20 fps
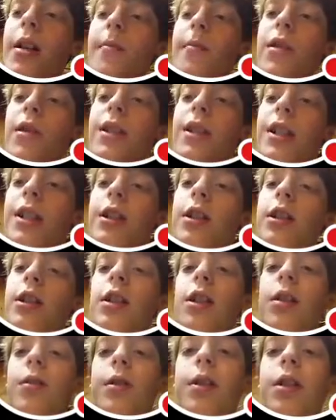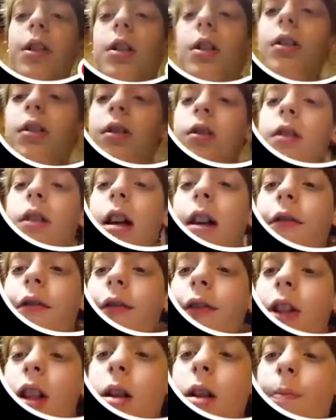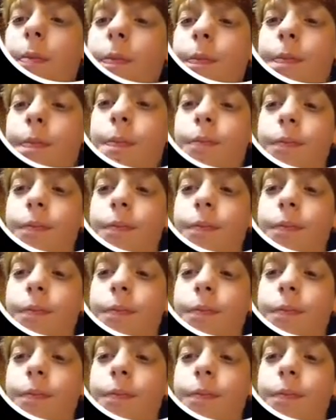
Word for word: more sense because you just left, um...